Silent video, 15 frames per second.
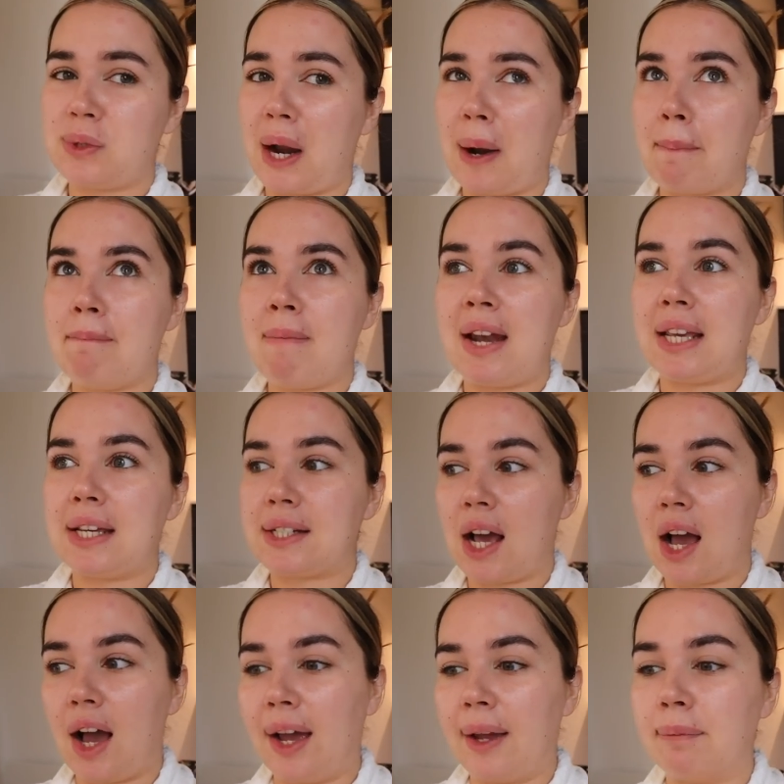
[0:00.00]
channel many a
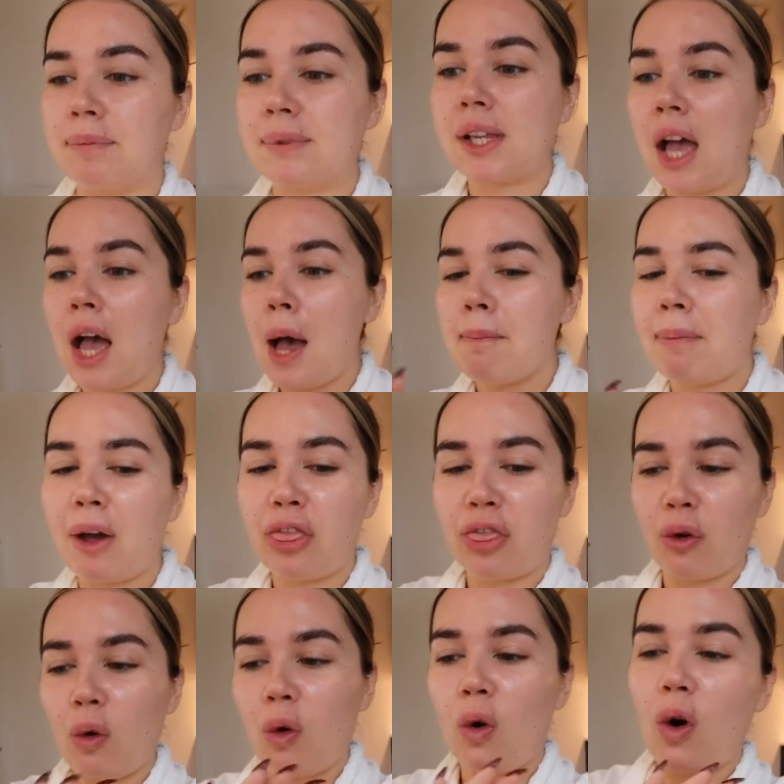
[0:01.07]
times. But I
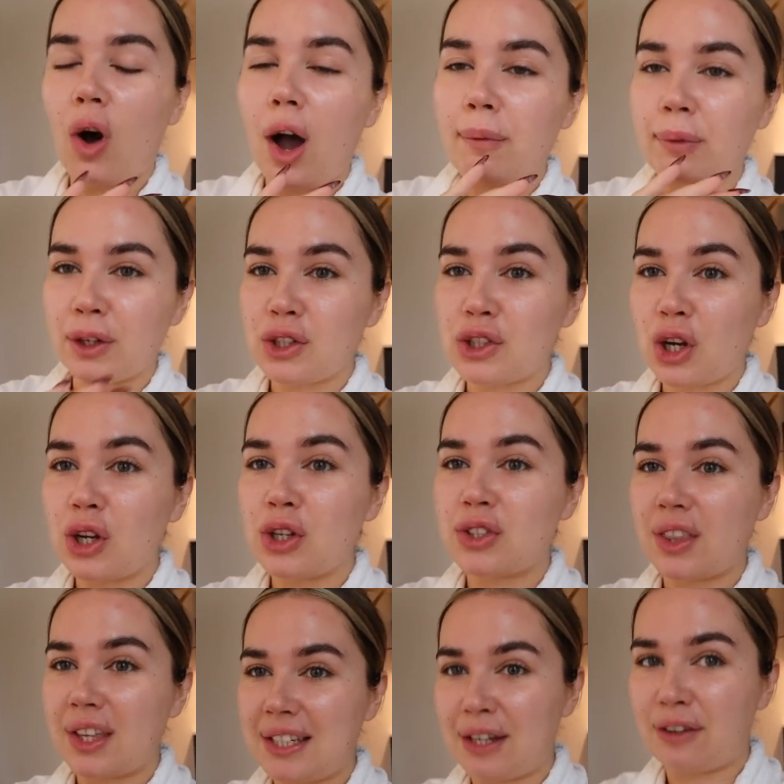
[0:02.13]
thought I'm gonna show you
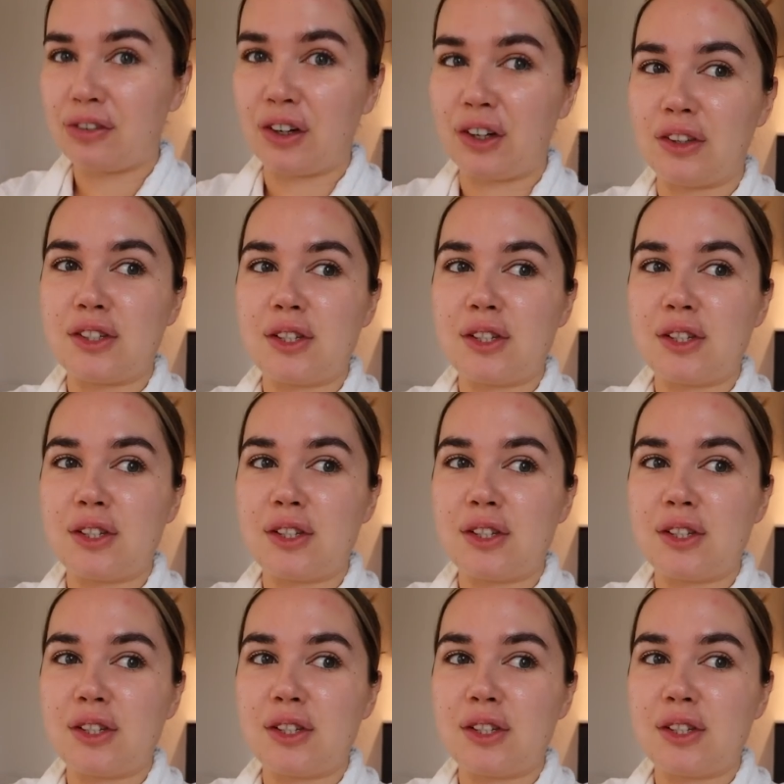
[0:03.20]
something different.